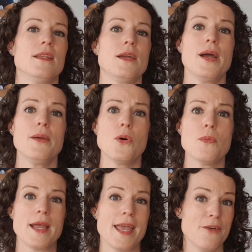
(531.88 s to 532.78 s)
Now, I wore
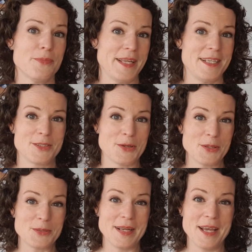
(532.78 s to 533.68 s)
my airplane
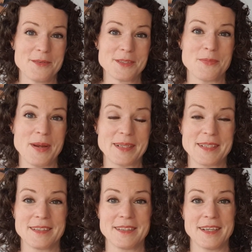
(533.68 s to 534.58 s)
socks when I was
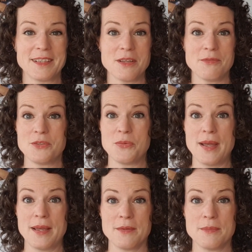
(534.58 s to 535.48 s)
pregnant. I love to
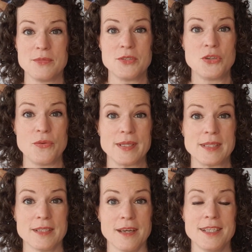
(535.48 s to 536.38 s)
wear them during
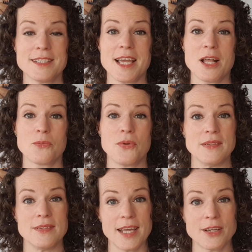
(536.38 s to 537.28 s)
the night to help
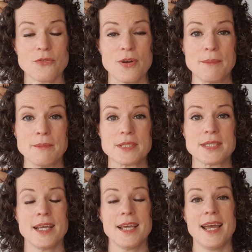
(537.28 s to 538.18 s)
with leg cramps,
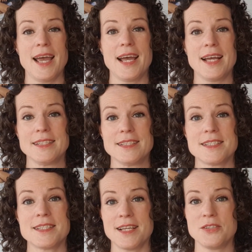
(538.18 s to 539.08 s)
and
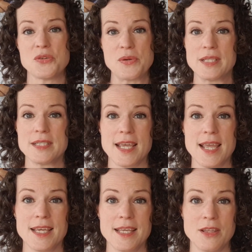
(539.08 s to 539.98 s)
then during the
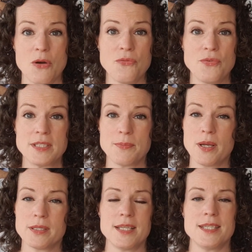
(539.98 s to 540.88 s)
day in the office,
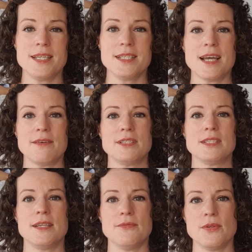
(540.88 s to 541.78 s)
because I did have to
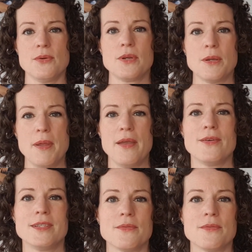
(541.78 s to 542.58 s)
sit for longer periods